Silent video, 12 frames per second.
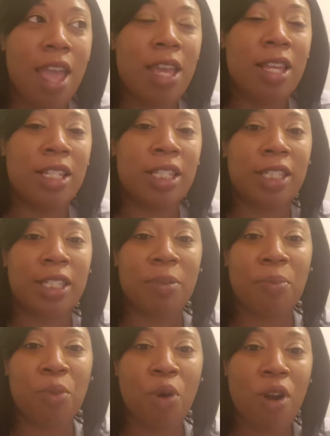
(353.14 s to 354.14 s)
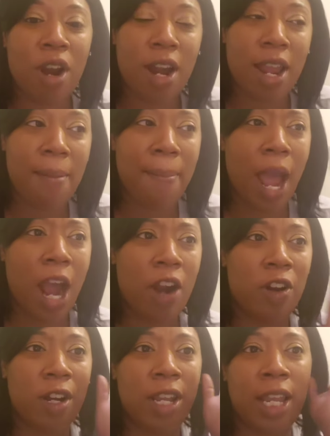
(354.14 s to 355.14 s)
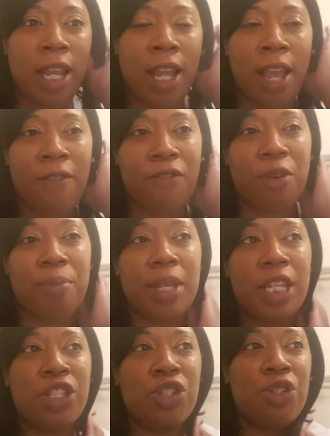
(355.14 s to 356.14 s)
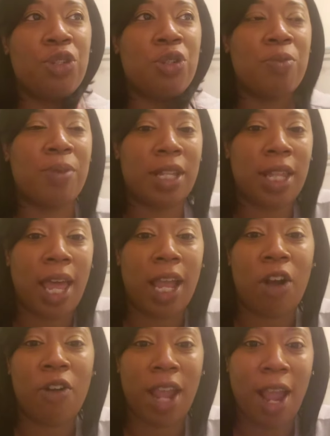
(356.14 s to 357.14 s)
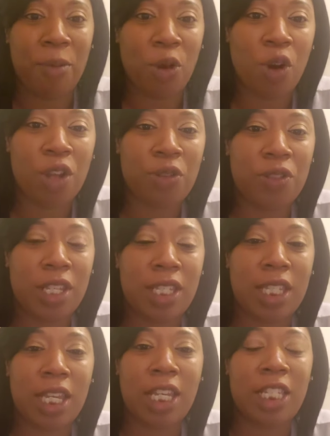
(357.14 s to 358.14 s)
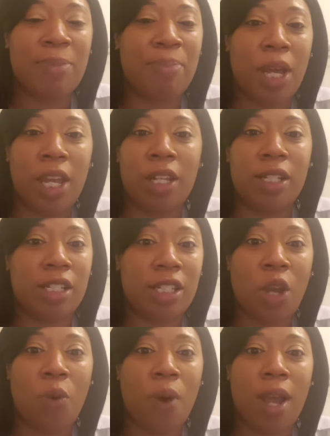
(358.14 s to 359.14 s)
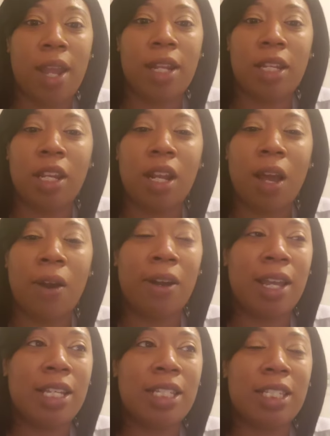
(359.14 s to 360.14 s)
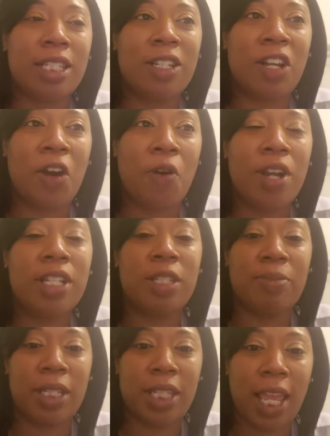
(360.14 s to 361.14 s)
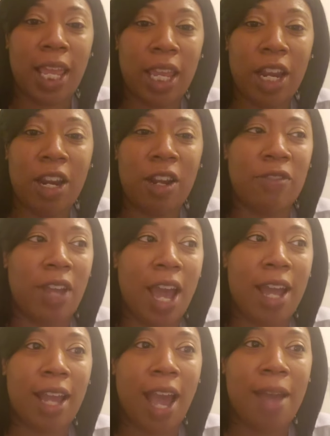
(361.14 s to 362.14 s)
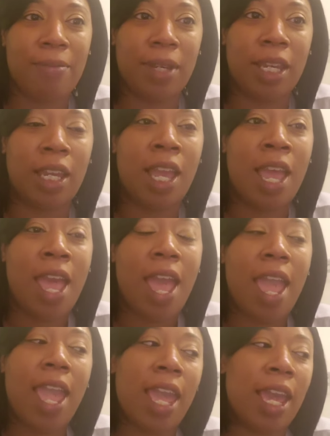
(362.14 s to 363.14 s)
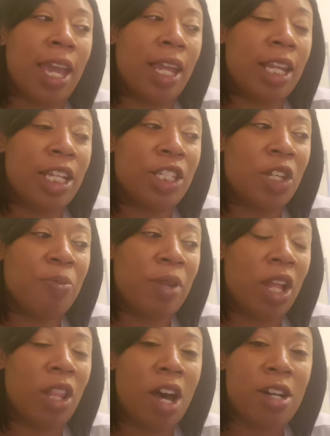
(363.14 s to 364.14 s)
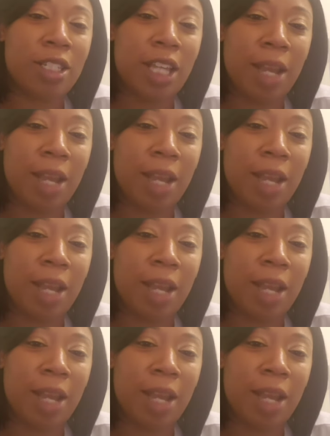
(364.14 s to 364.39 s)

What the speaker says: it's more empowering for me to be like, okay, I'm going through these things, but so what? It's going to be taken care of. God got me. And it took me a long